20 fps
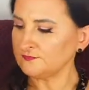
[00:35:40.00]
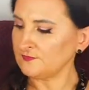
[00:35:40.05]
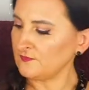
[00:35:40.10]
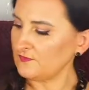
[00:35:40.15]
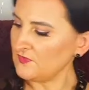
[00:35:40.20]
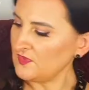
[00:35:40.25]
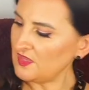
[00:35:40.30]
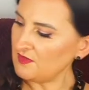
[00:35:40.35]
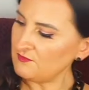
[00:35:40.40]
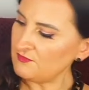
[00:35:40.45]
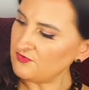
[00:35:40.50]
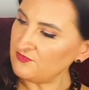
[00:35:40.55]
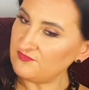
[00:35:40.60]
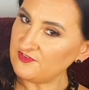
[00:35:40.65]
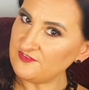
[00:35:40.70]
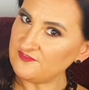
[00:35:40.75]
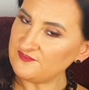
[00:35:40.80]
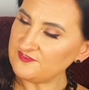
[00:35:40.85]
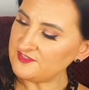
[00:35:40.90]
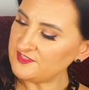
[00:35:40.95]
Number
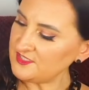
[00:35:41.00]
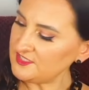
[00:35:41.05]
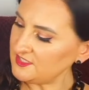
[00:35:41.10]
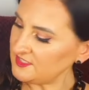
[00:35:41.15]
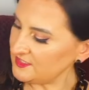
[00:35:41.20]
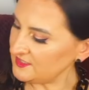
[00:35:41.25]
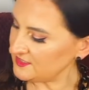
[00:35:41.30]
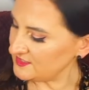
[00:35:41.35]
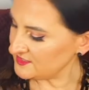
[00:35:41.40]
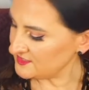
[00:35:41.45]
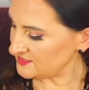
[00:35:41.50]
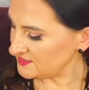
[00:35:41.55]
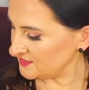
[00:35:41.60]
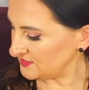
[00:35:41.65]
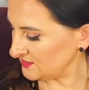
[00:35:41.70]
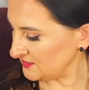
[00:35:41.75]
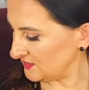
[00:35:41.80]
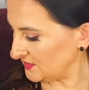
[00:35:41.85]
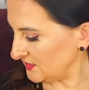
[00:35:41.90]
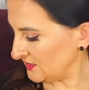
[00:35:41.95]
15 is
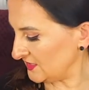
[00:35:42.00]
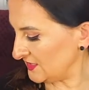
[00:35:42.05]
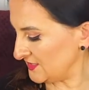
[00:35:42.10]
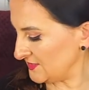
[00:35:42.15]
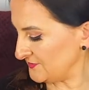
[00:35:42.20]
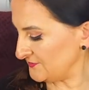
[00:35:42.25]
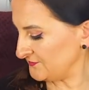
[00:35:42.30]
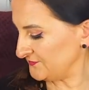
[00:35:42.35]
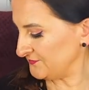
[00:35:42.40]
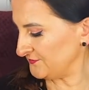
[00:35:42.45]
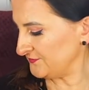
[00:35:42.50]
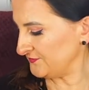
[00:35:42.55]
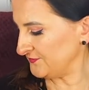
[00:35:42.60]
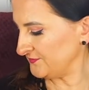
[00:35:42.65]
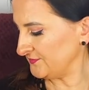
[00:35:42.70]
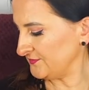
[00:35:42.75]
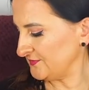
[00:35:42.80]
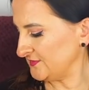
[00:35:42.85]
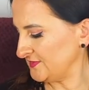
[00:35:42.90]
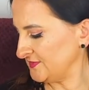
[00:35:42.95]
here.
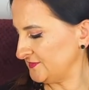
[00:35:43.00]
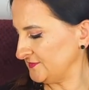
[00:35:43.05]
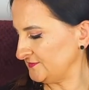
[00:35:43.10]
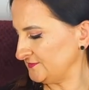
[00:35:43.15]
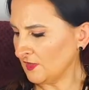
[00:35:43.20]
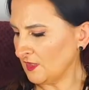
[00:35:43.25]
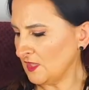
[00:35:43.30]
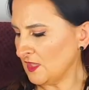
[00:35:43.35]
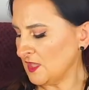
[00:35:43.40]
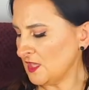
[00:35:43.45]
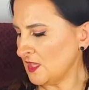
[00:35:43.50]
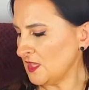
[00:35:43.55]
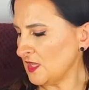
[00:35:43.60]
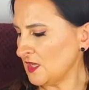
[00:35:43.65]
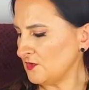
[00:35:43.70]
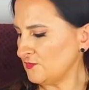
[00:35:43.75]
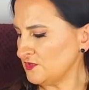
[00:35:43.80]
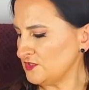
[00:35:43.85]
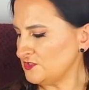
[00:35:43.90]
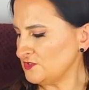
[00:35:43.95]

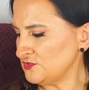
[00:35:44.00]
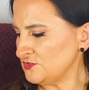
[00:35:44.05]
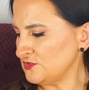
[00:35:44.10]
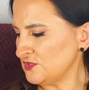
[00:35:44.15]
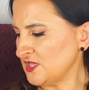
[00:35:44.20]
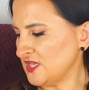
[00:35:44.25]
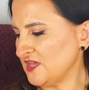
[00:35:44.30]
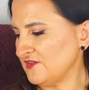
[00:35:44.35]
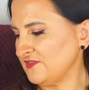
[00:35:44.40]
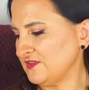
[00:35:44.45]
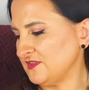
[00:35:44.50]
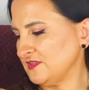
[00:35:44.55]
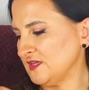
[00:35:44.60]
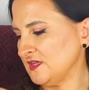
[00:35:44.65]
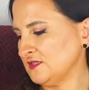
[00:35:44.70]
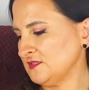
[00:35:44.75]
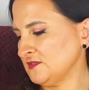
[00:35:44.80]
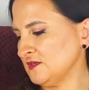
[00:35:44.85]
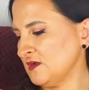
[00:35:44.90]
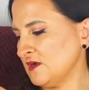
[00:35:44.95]
Now we do have
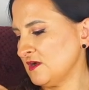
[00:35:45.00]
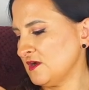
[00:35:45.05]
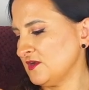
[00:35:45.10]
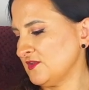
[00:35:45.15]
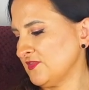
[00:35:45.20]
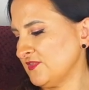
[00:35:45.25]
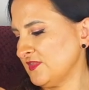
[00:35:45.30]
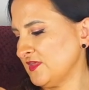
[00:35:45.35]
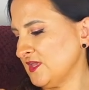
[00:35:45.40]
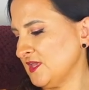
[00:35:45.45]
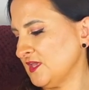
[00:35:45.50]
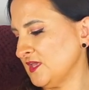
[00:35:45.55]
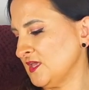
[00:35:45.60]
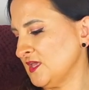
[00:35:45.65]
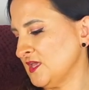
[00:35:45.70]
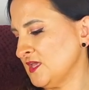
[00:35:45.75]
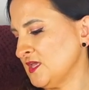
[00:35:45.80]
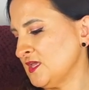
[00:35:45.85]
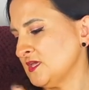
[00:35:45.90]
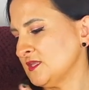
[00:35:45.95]
another hard thing.
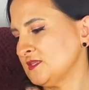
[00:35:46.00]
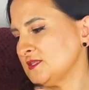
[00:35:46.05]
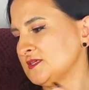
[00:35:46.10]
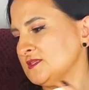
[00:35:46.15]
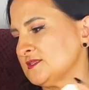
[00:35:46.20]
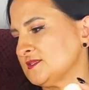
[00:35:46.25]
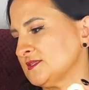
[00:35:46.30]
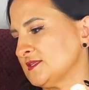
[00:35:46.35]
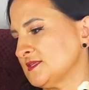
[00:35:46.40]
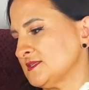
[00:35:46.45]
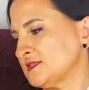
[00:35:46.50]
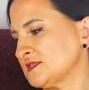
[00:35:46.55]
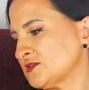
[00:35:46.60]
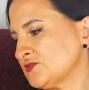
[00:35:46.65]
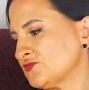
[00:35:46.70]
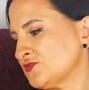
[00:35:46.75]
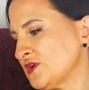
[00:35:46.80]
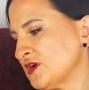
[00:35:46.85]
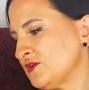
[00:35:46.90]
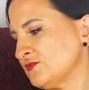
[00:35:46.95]
This is
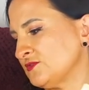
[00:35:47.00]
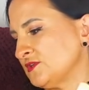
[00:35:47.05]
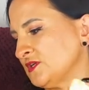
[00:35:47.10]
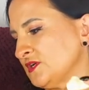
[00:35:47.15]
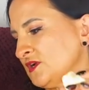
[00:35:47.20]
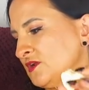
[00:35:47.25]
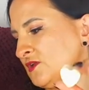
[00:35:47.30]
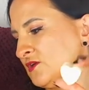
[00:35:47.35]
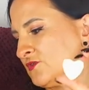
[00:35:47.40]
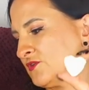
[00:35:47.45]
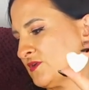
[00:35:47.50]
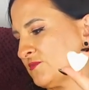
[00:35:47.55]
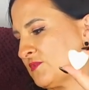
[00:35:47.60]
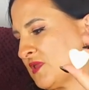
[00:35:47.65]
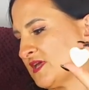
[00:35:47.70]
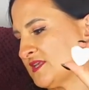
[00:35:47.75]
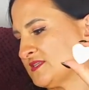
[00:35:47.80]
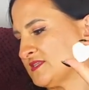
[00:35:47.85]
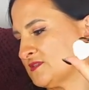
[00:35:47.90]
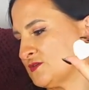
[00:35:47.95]
Crowning Glory
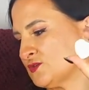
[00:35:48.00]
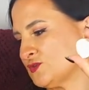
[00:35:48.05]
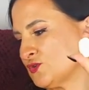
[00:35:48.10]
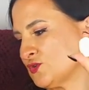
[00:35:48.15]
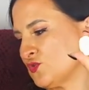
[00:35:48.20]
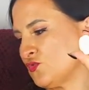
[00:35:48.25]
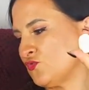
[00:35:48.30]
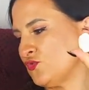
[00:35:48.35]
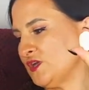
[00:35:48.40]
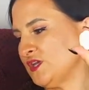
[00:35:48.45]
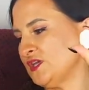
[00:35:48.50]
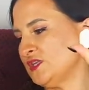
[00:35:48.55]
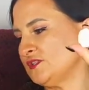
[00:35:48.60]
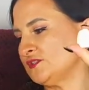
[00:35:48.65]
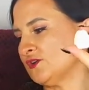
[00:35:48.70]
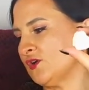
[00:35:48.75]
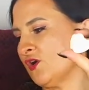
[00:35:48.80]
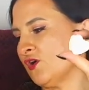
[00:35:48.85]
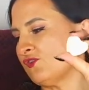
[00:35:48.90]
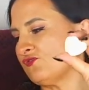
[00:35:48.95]
Blaster, the Queen
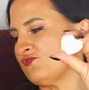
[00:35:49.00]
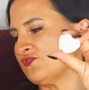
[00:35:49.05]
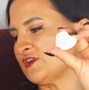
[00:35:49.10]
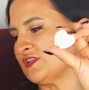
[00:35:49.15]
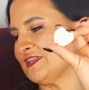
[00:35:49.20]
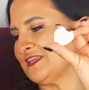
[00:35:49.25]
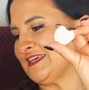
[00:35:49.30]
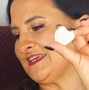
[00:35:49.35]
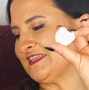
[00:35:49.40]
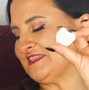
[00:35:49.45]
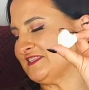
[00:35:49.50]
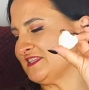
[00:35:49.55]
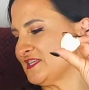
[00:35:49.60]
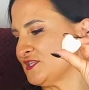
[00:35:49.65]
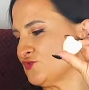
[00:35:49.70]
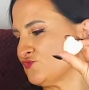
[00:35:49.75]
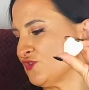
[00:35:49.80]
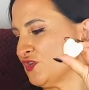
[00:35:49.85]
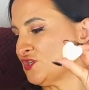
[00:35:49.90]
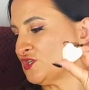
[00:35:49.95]
of Clean.
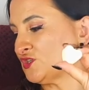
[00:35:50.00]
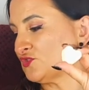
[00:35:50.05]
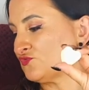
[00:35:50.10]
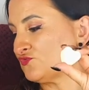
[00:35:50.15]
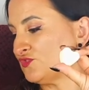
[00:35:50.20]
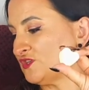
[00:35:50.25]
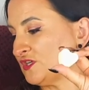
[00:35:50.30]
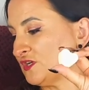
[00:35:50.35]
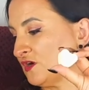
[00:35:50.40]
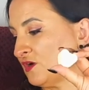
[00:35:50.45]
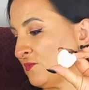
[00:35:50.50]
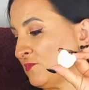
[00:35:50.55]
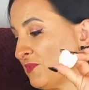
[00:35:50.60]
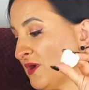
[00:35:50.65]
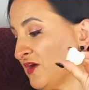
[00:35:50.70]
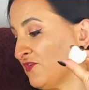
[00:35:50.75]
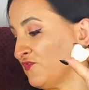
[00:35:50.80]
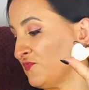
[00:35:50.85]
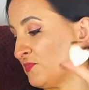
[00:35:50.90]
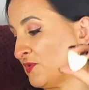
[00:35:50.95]
This rich and regal
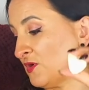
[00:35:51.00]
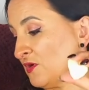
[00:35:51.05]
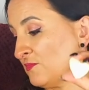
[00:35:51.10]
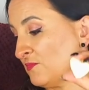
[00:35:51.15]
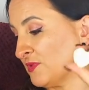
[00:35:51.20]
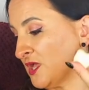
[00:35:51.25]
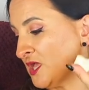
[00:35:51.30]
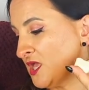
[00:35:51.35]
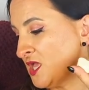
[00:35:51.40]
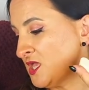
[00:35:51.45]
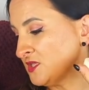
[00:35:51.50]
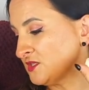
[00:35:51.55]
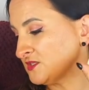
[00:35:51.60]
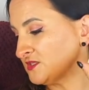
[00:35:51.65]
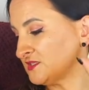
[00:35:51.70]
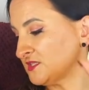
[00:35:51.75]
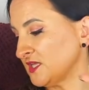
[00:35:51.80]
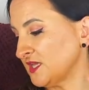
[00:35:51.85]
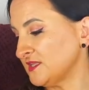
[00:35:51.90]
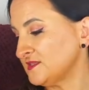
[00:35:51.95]
buff bomb
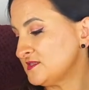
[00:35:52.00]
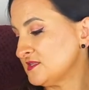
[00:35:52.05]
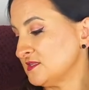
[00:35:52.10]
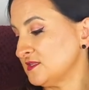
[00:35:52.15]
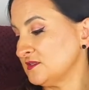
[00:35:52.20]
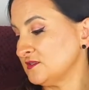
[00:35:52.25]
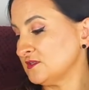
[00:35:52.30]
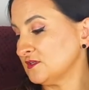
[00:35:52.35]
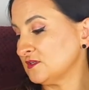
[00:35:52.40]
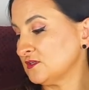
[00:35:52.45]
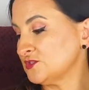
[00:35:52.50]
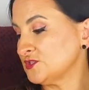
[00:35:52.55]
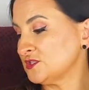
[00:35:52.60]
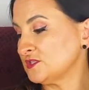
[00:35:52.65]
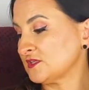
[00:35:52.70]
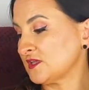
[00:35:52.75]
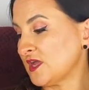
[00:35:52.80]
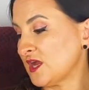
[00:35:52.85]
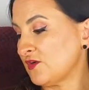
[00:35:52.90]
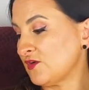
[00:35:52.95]
contains an indulgent
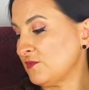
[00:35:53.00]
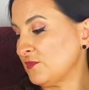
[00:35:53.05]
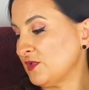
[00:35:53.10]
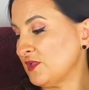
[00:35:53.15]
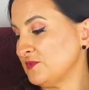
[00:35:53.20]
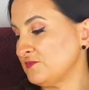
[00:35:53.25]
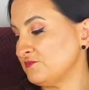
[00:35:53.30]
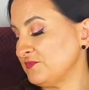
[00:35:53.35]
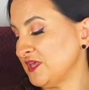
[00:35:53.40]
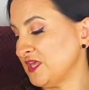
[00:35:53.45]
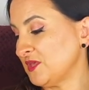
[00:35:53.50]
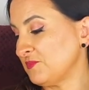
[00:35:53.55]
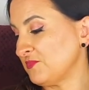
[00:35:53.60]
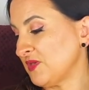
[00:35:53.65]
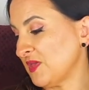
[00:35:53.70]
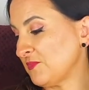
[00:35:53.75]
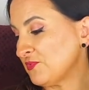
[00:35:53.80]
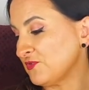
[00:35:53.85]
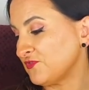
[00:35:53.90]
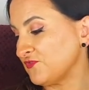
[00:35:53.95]
caramel and pink
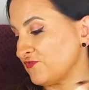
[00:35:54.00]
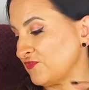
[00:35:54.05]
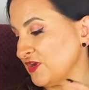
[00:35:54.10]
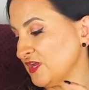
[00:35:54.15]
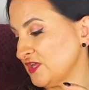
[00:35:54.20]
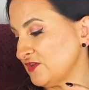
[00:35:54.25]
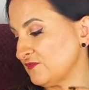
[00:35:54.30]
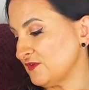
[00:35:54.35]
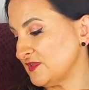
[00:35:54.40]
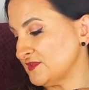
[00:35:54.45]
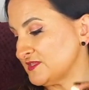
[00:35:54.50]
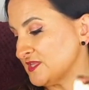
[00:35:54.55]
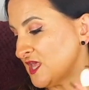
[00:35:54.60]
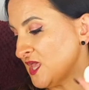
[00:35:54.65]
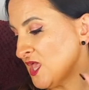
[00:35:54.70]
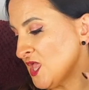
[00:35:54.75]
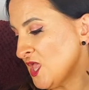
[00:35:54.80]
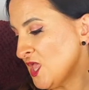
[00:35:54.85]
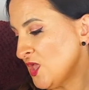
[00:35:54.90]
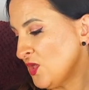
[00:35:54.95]
pepper fragrance,
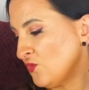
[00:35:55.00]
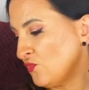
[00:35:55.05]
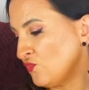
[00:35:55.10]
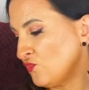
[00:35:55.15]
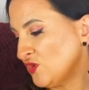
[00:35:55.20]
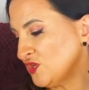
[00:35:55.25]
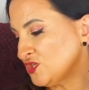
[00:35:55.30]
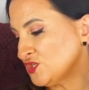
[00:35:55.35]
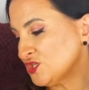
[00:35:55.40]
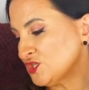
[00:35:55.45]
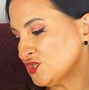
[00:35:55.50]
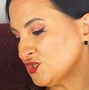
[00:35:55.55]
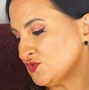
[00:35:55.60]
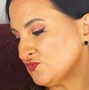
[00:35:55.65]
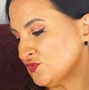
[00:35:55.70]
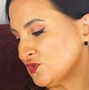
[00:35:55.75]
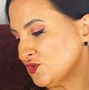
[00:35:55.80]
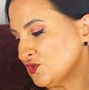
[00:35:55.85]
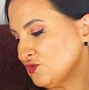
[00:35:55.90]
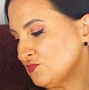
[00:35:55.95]
which
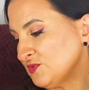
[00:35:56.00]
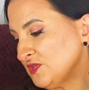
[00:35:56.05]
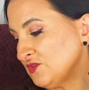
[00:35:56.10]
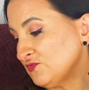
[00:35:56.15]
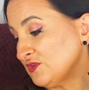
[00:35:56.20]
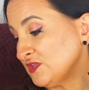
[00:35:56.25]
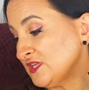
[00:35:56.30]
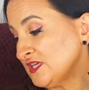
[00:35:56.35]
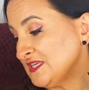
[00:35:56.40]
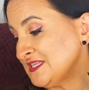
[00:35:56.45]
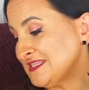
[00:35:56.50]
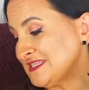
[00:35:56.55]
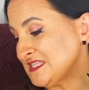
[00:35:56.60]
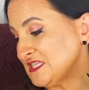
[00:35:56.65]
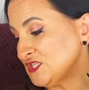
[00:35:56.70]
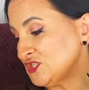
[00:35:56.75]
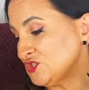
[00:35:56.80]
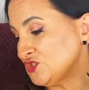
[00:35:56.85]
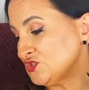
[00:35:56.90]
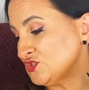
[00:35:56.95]
will be released
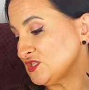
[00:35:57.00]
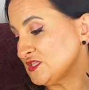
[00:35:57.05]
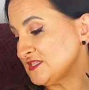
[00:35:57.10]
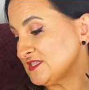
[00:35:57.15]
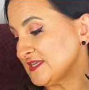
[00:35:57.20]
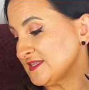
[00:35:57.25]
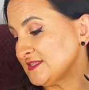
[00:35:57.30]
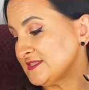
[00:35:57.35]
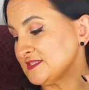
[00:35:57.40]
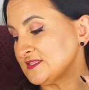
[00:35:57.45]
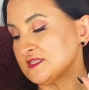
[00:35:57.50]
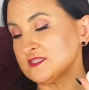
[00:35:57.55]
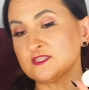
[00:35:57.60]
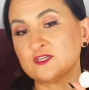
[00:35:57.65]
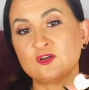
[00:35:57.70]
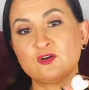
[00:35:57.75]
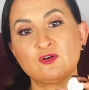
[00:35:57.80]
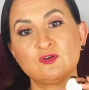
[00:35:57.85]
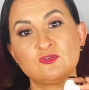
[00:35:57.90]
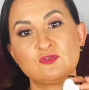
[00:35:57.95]
into the sunset
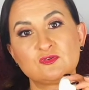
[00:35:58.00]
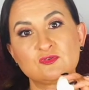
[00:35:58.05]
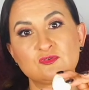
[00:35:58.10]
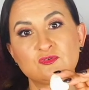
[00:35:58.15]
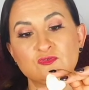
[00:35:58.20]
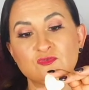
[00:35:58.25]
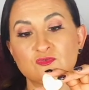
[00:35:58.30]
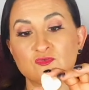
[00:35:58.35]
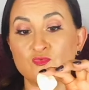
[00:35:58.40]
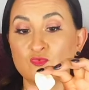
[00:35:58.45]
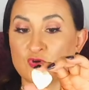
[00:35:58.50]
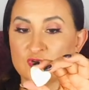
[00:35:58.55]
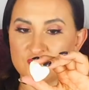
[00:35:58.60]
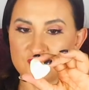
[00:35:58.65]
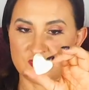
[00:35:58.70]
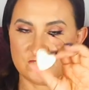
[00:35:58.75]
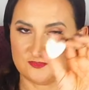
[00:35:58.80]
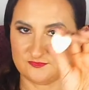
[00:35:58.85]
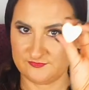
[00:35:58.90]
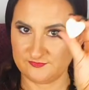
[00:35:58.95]
colored water.